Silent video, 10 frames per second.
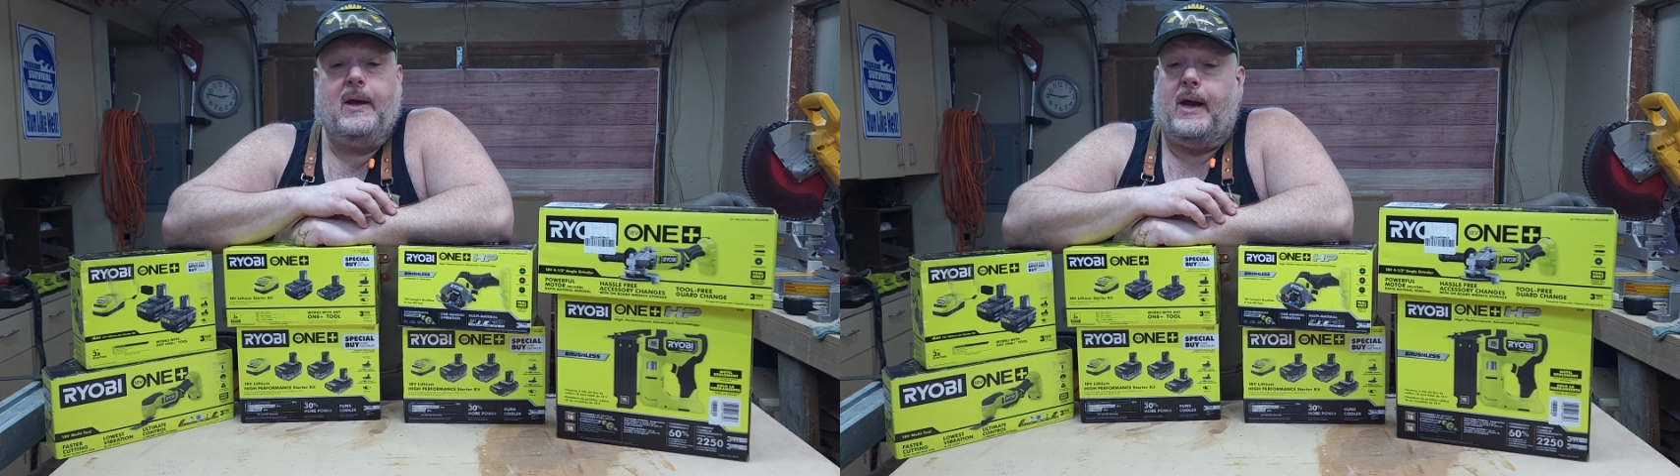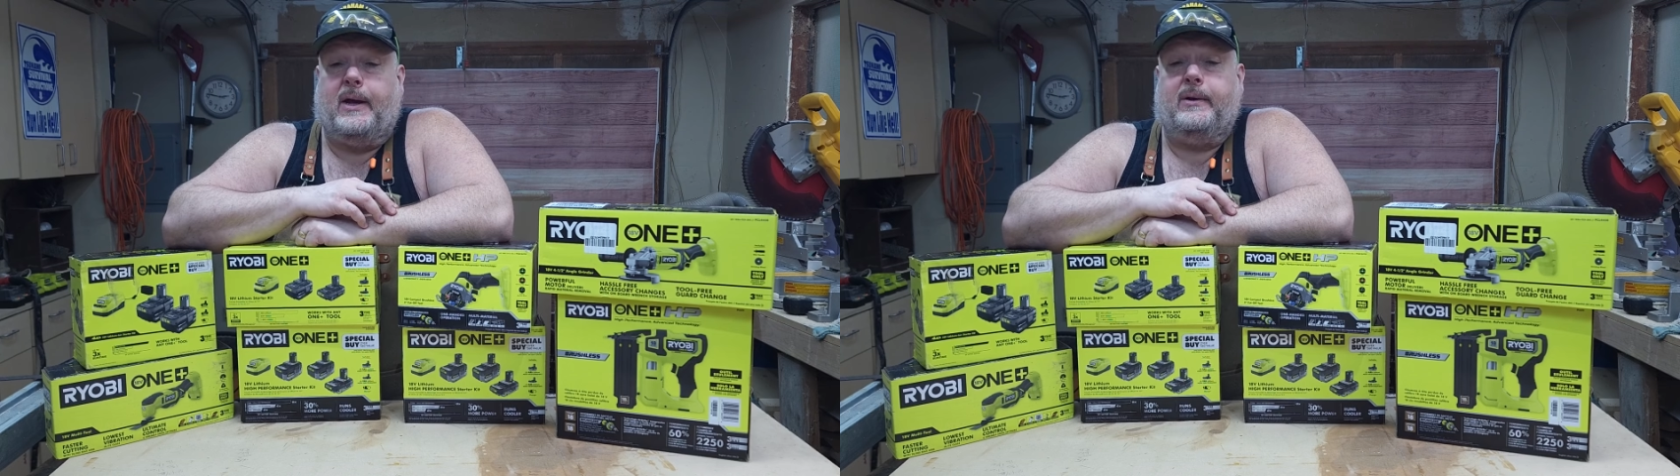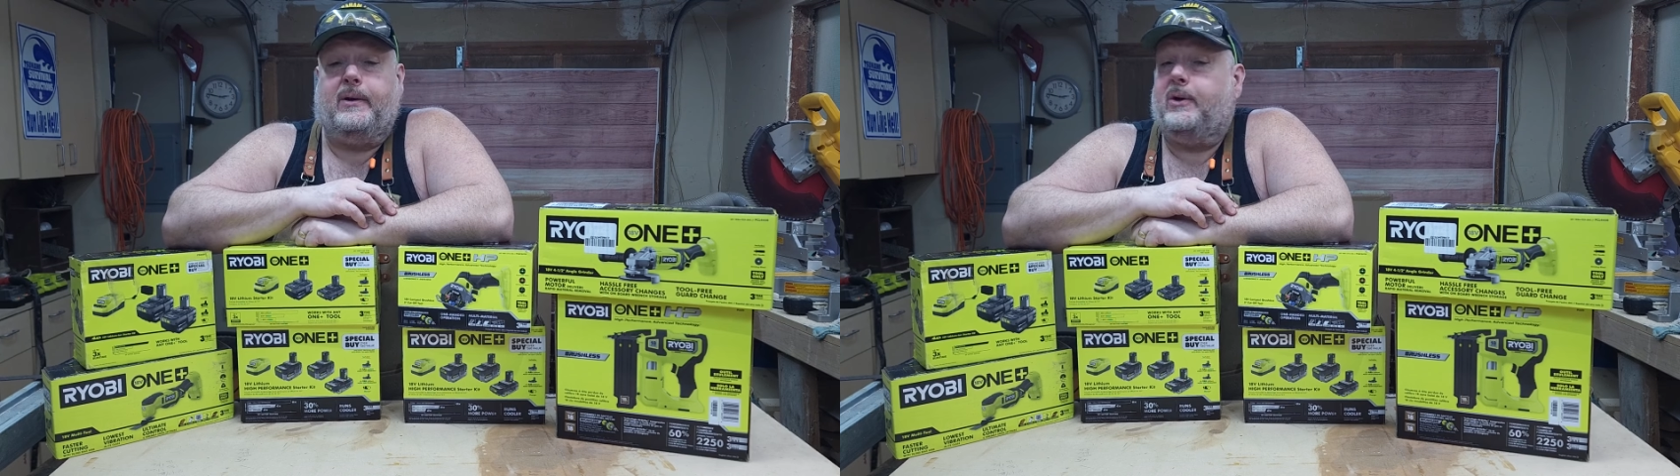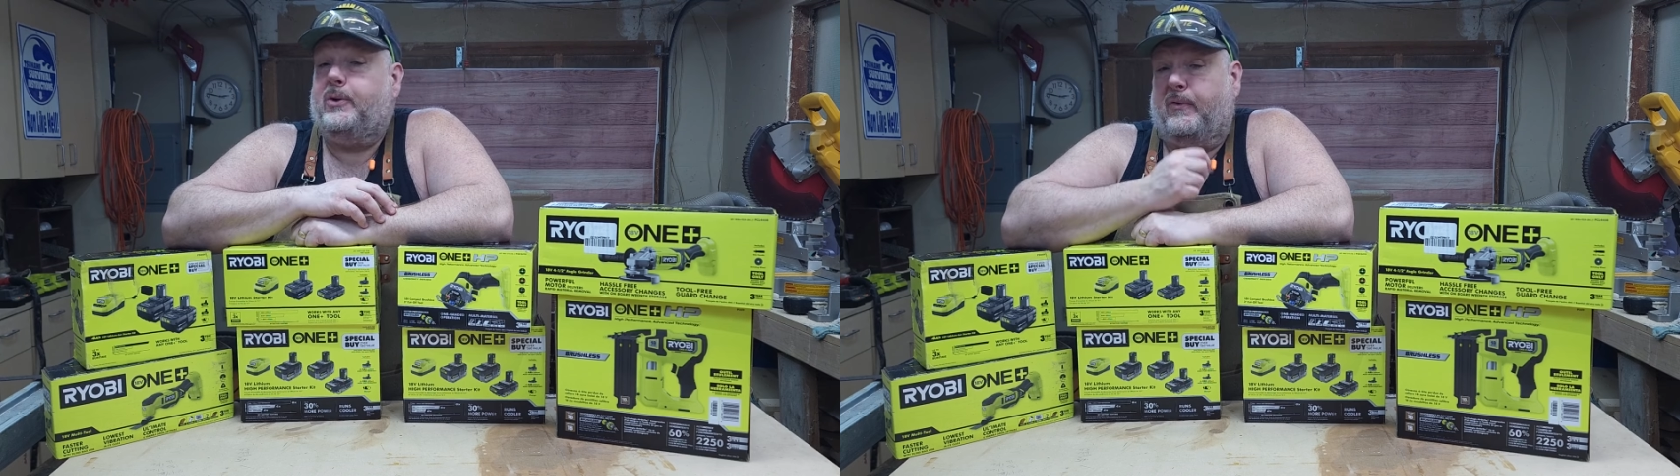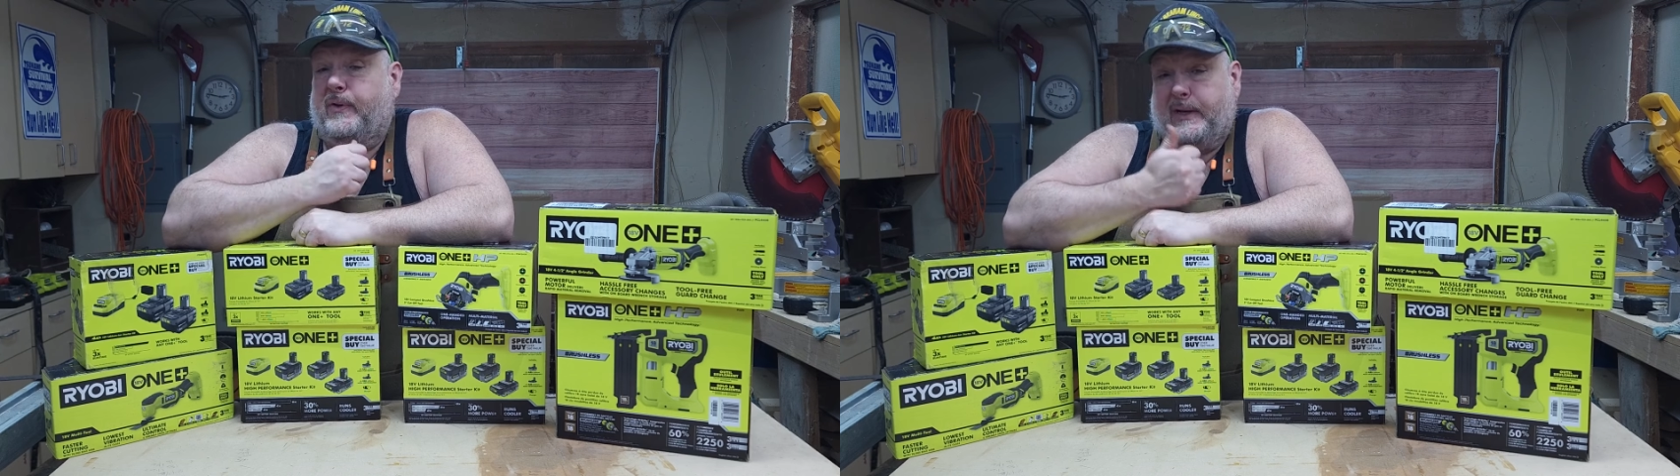And
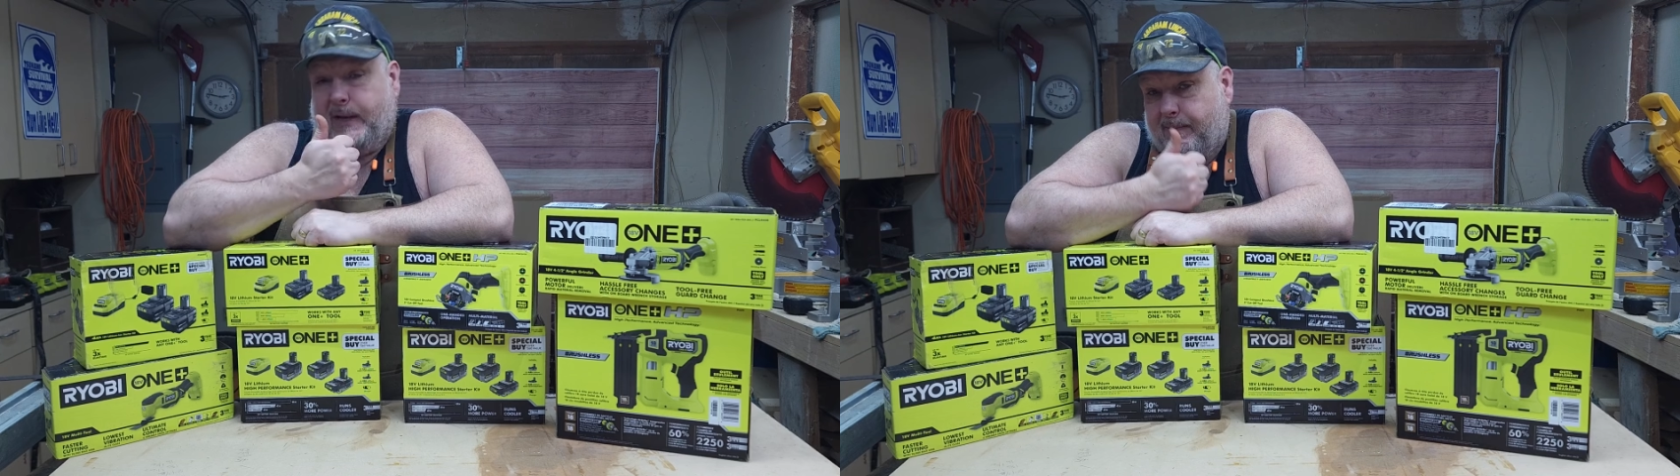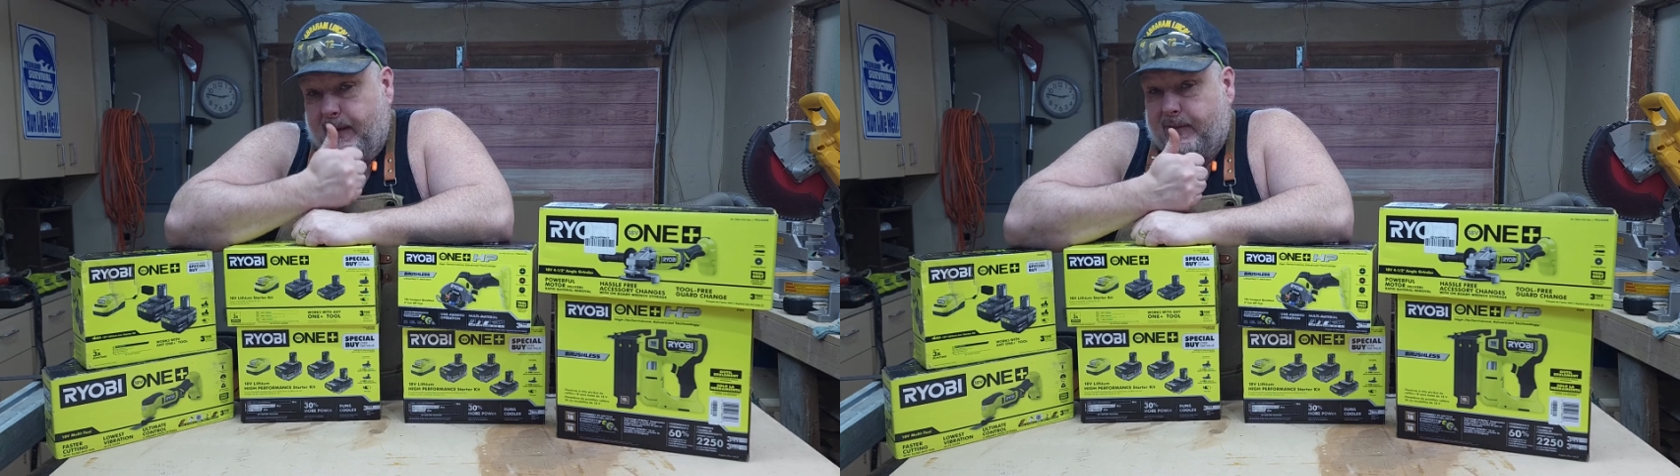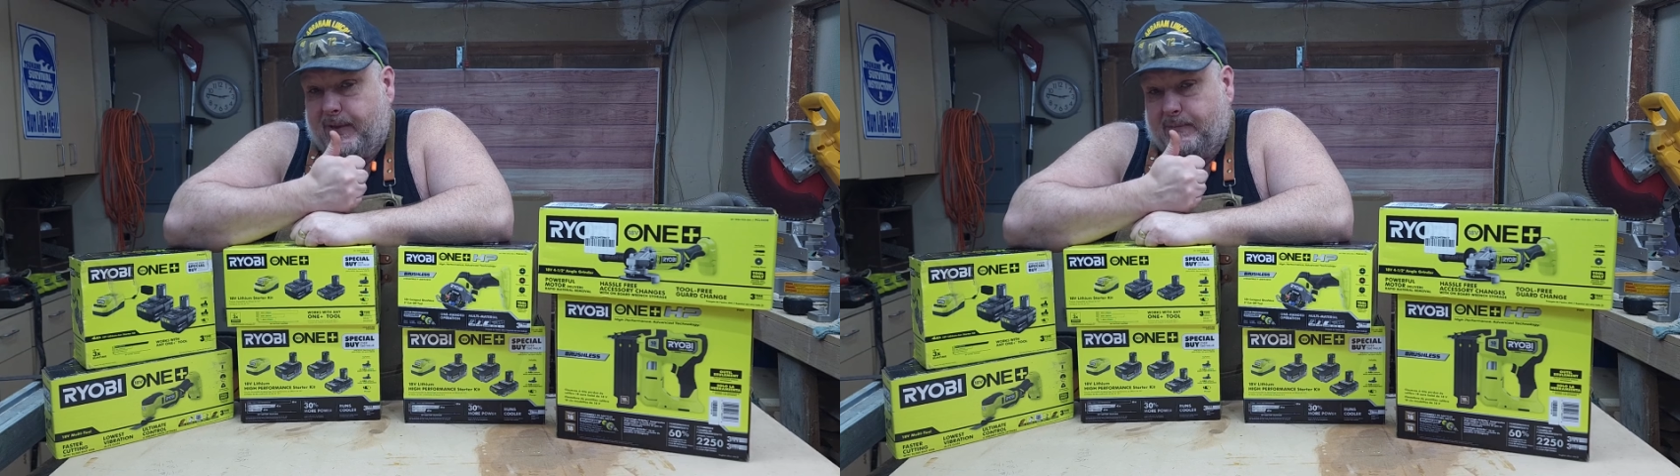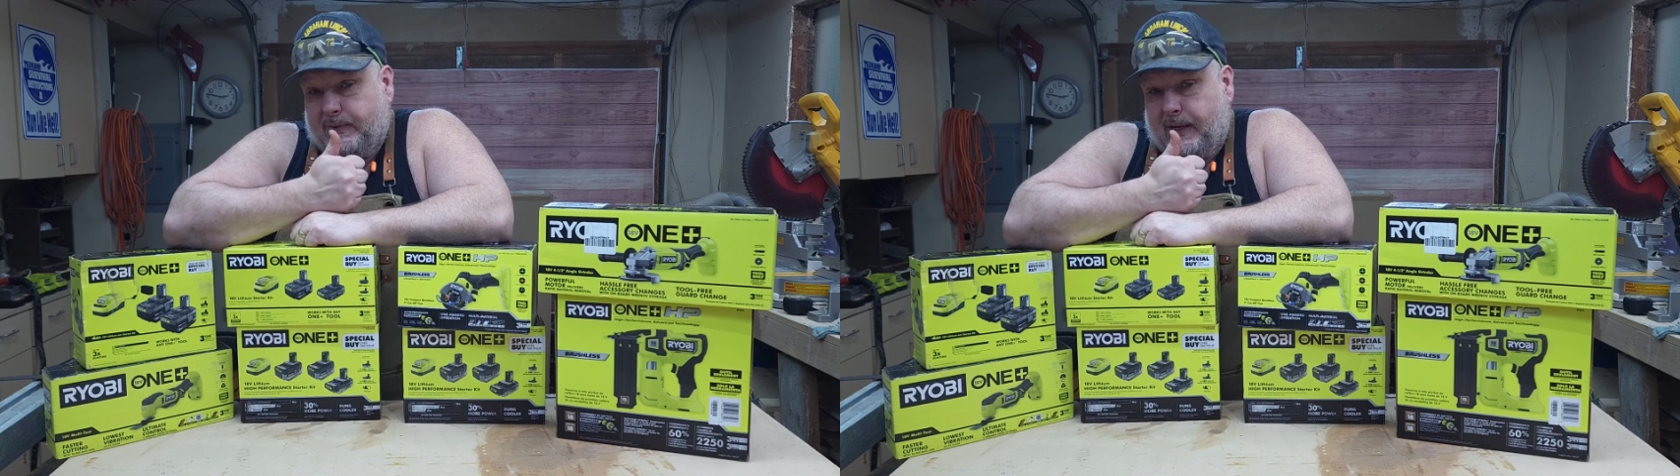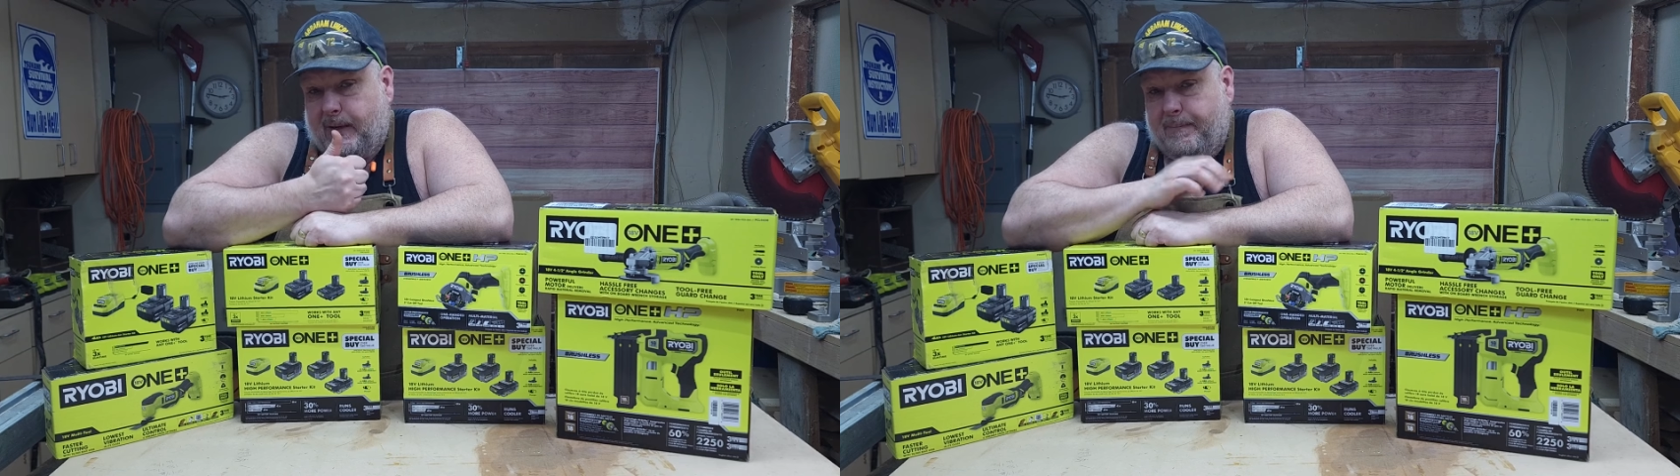don't forget to give me a thumbs
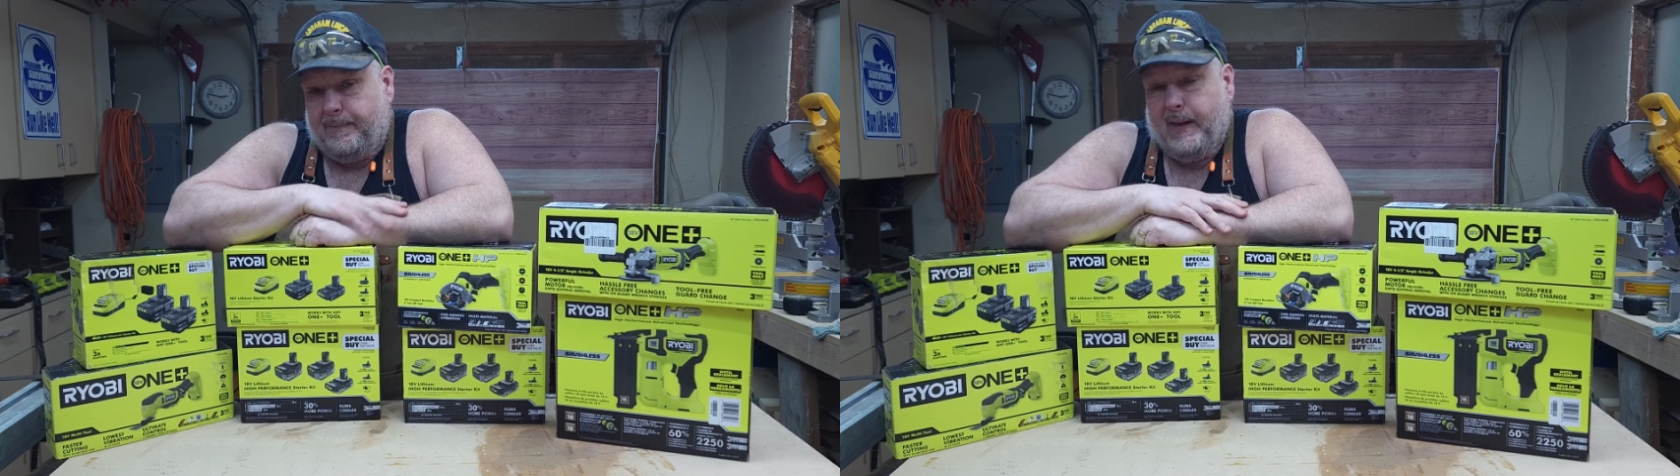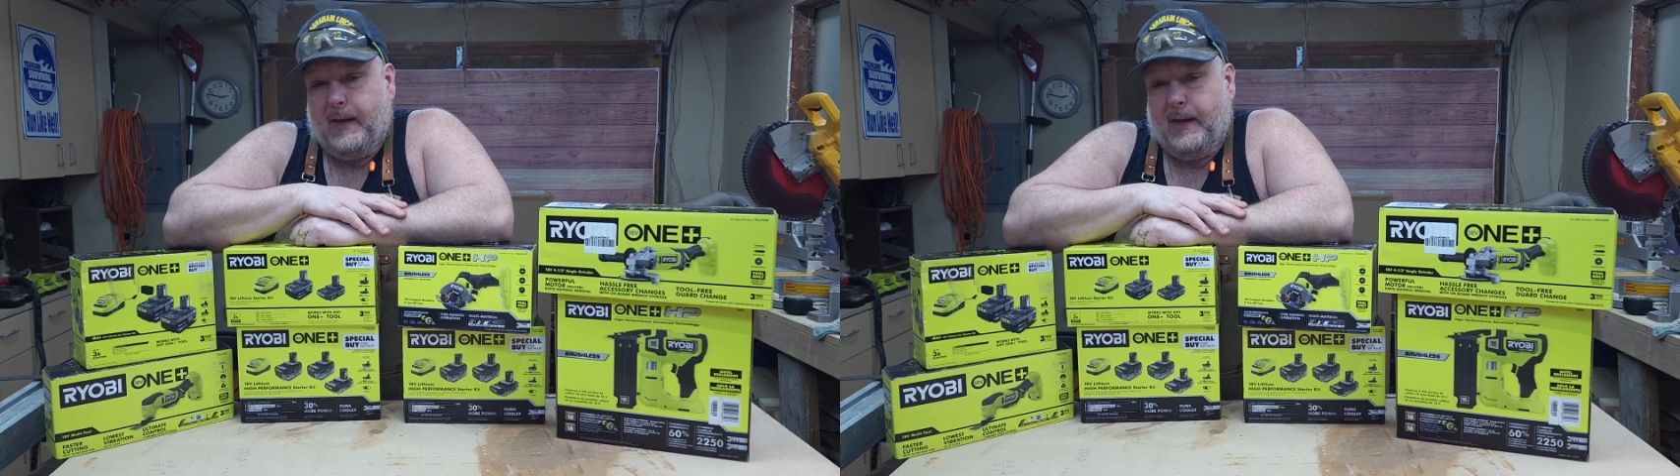up.